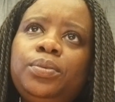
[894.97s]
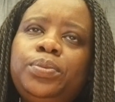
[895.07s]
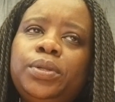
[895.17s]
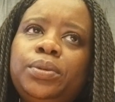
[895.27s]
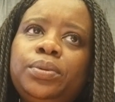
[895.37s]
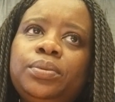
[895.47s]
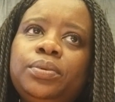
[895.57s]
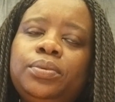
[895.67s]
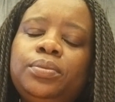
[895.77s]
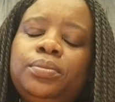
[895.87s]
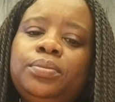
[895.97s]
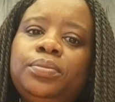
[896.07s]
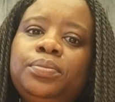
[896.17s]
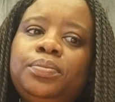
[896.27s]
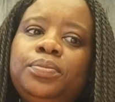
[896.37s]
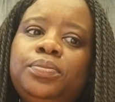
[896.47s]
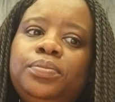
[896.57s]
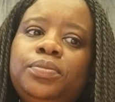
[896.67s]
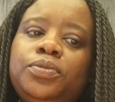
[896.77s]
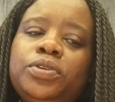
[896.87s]
will
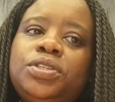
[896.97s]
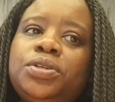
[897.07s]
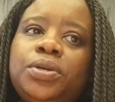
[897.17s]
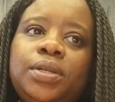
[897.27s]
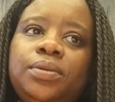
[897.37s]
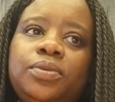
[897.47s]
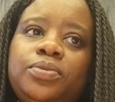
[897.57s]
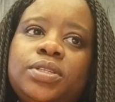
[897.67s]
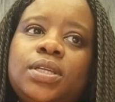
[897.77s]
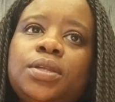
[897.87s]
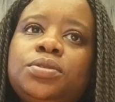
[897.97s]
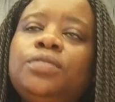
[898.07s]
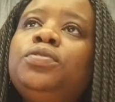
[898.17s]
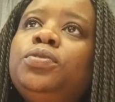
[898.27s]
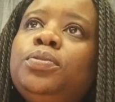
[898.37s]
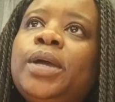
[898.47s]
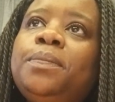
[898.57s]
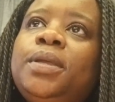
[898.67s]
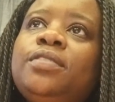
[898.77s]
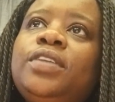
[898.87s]
return results of who
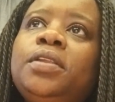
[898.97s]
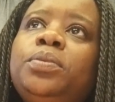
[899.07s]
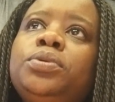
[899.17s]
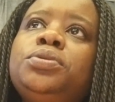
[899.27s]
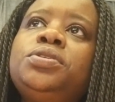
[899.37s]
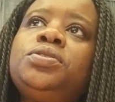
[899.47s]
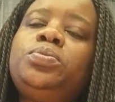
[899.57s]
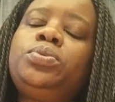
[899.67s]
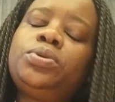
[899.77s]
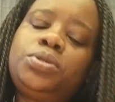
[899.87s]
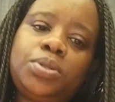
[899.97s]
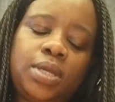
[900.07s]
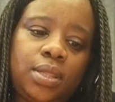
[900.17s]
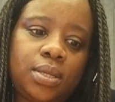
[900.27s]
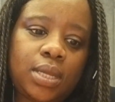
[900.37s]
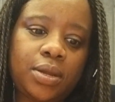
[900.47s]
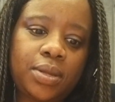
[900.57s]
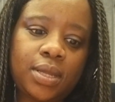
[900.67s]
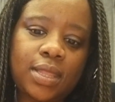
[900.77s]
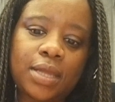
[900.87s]
might be available to support you in the
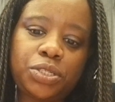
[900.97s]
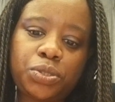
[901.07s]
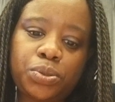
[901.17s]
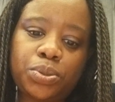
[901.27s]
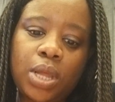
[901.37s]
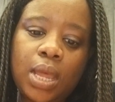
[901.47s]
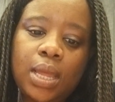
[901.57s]
area that you